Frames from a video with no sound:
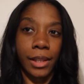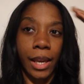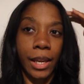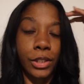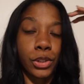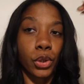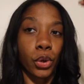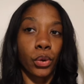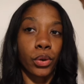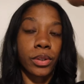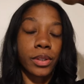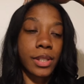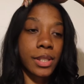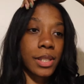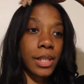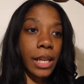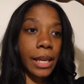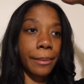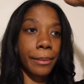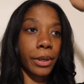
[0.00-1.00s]
Like total
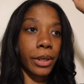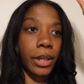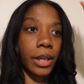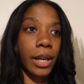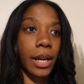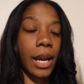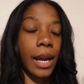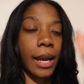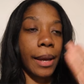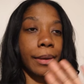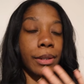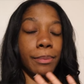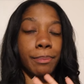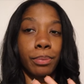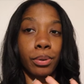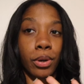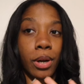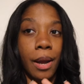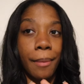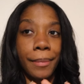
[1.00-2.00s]
disclaimer, I
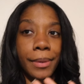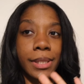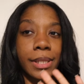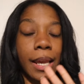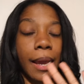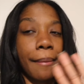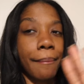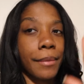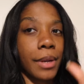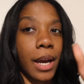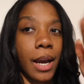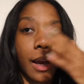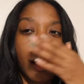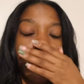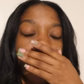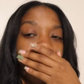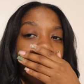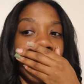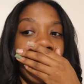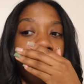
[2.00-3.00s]
promise I'm
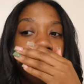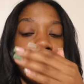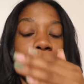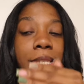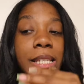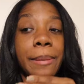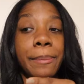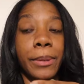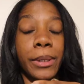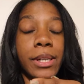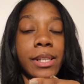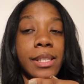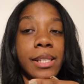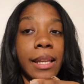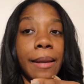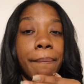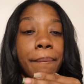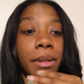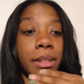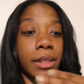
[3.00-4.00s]
not a messy
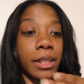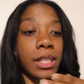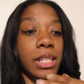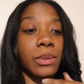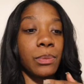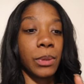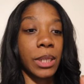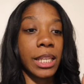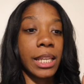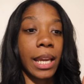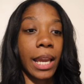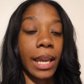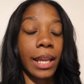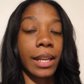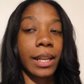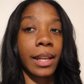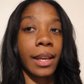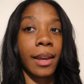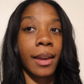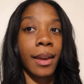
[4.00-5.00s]
person, but this
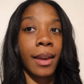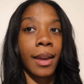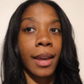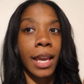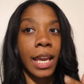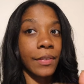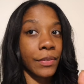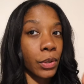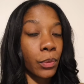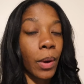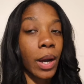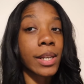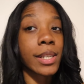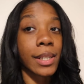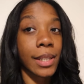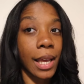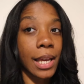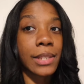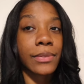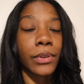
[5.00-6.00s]
weekend, if you watched the
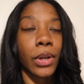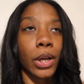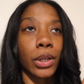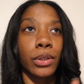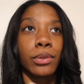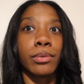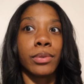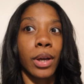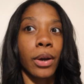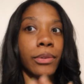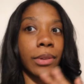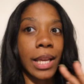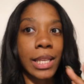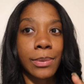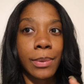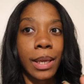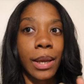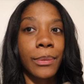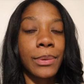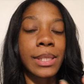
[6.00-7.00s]
last vlog, you know last
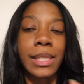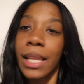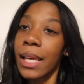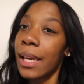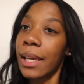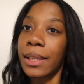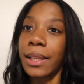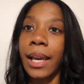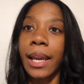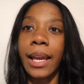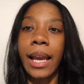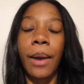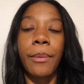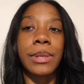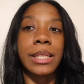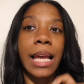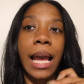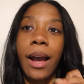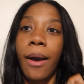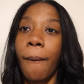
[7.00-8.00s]
weekend was lit. Like I
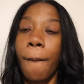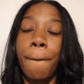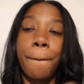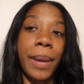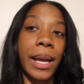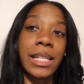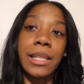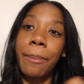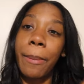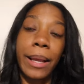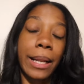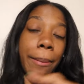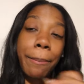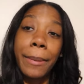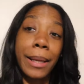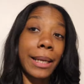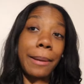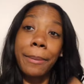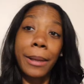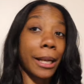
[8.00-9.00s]
was out back to back to
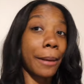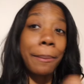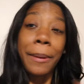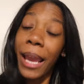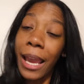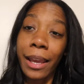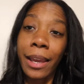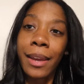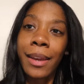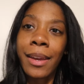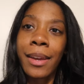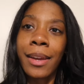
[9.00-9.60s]
back to back to back.